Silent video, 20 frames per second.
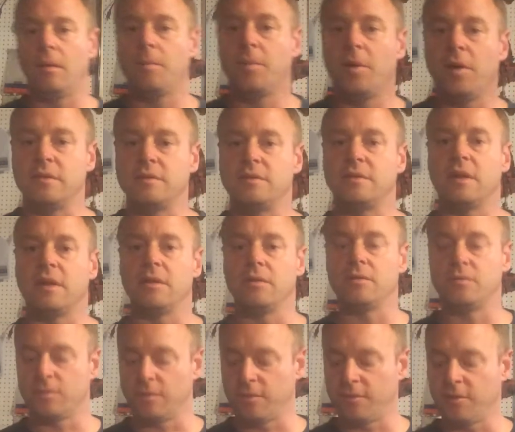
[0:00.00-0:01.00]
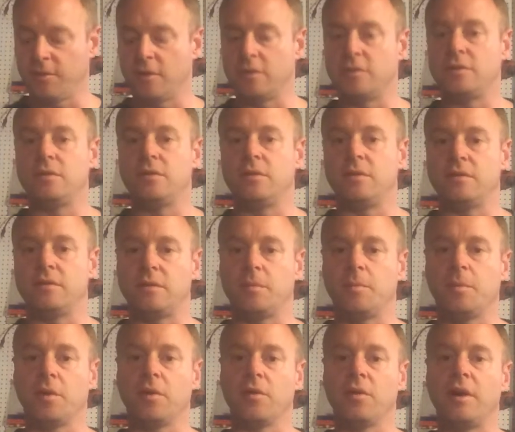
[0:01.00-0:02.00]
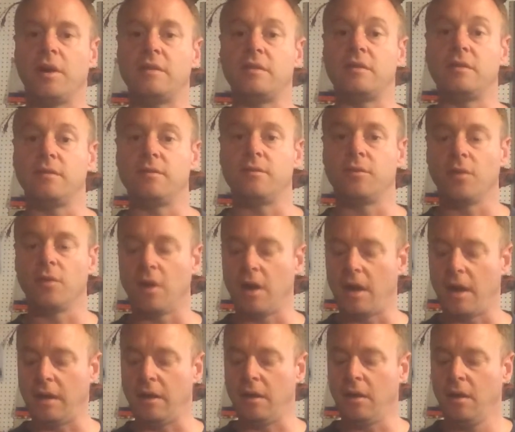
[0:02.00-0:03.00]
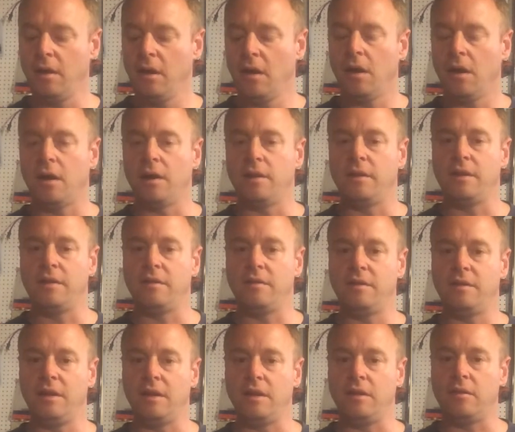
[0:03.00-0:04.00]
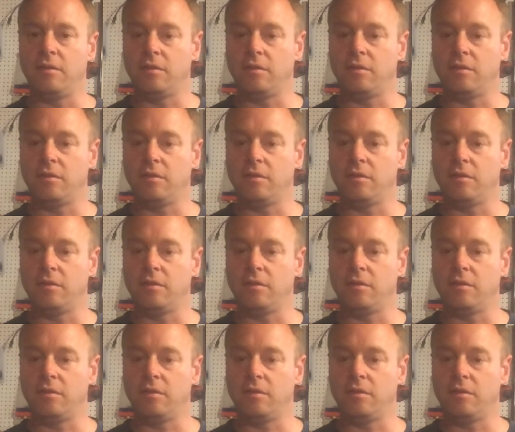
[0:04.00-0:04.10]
Paul Sellers refers to as a progressive grind on these teeth.